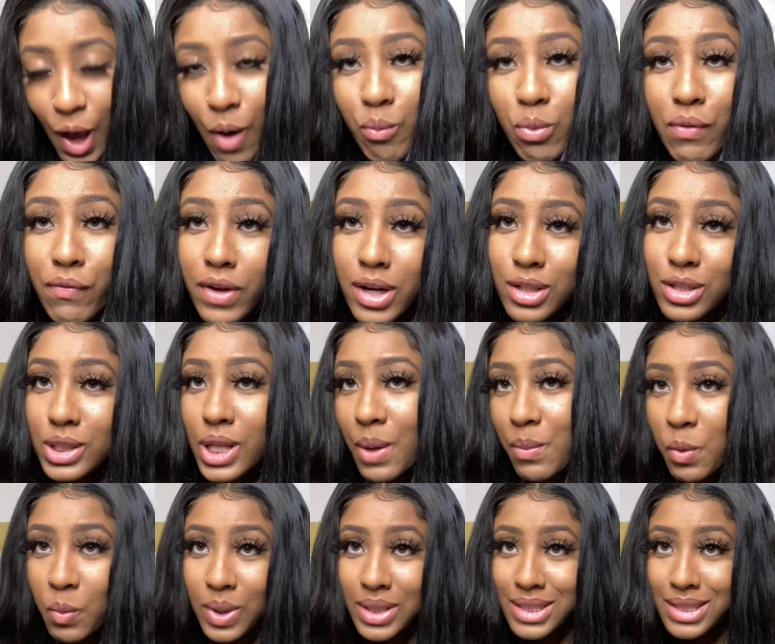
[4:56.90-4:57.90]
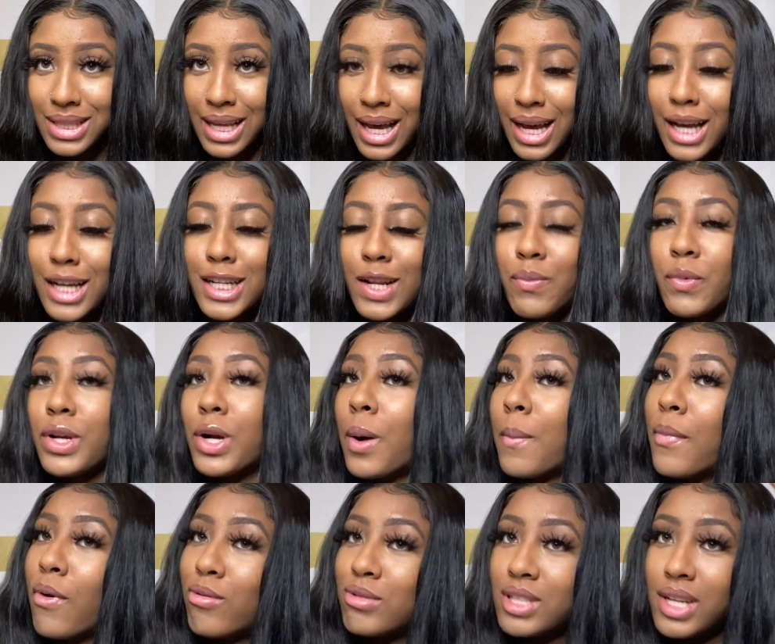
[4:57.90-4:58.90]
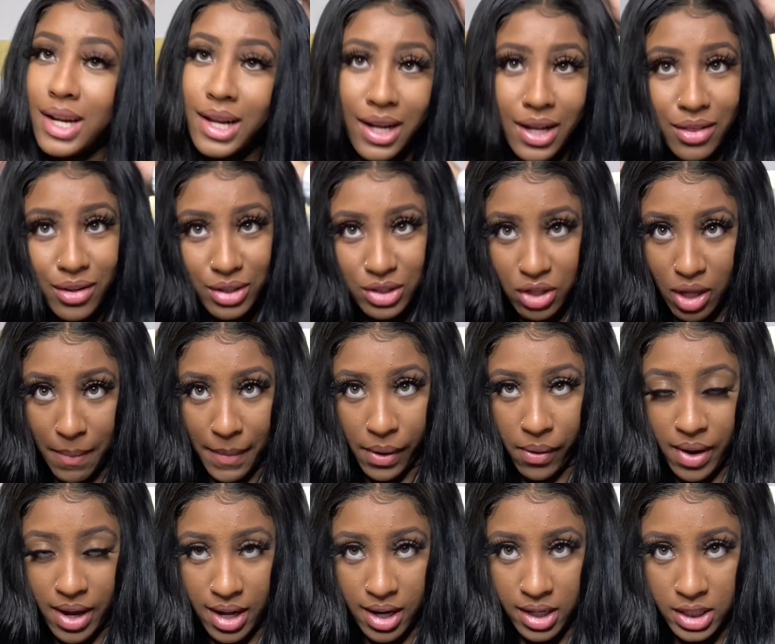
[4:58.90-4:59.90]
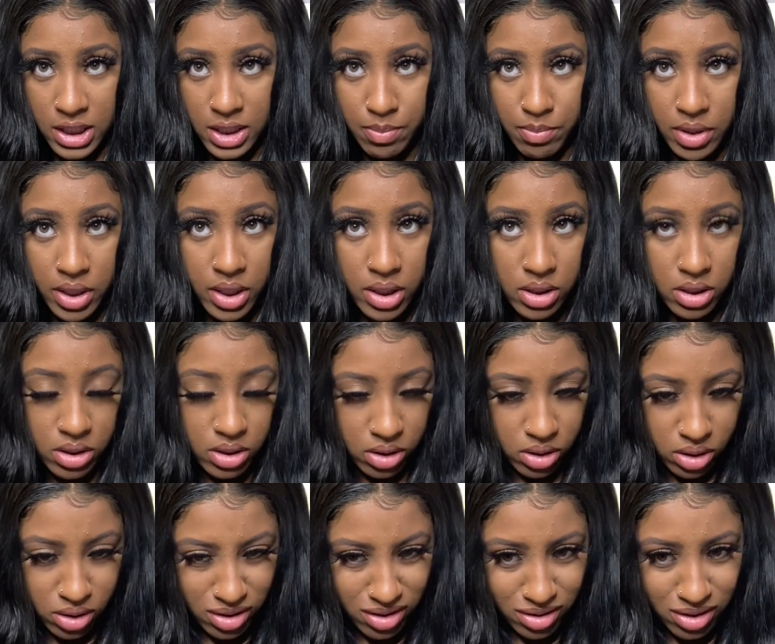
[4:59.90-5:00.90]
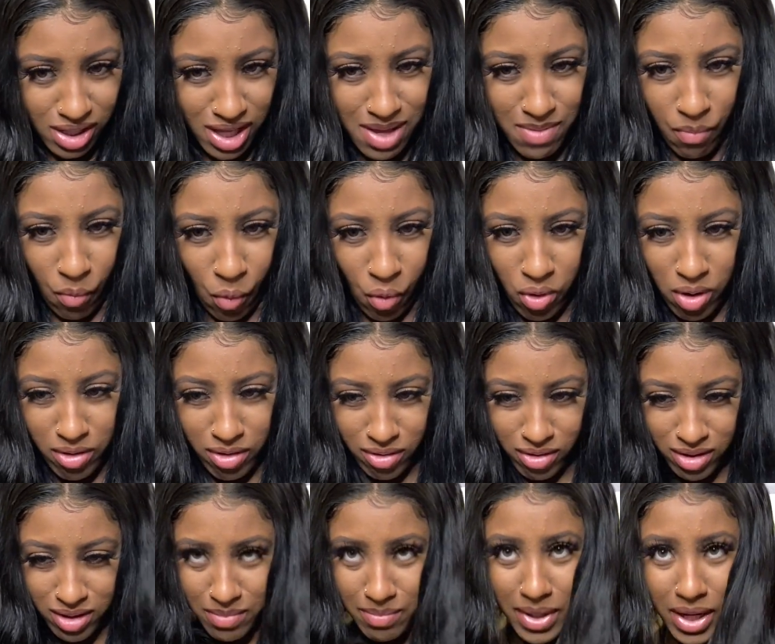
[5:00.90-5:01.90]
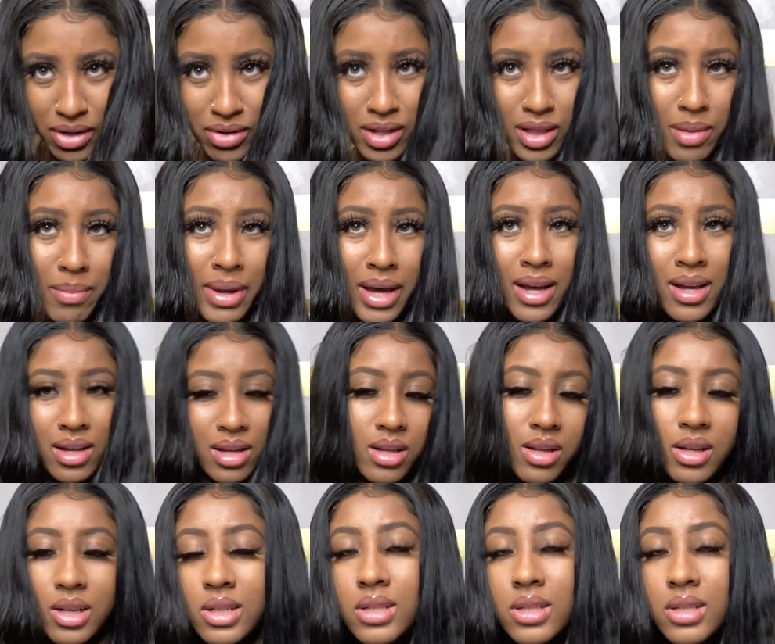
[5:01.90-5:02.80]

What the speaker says: We're gonna start with one side, then we're gonna move to the other. So I'm gonna go ahead and split it more better in the back.